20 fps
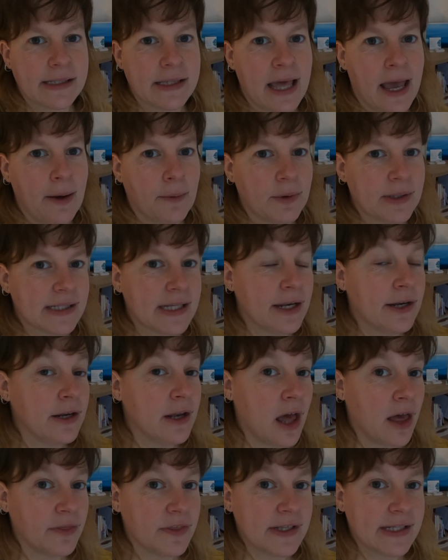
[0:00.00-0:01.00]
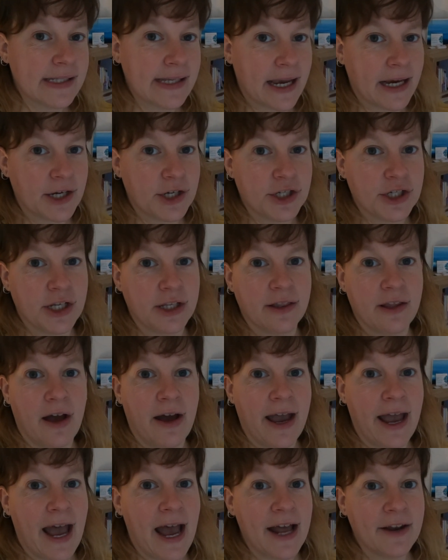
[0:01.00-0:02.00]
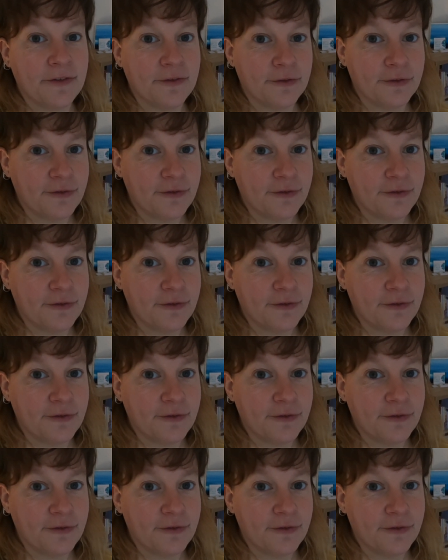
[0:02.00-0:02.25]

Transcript: There was another section that I hadn't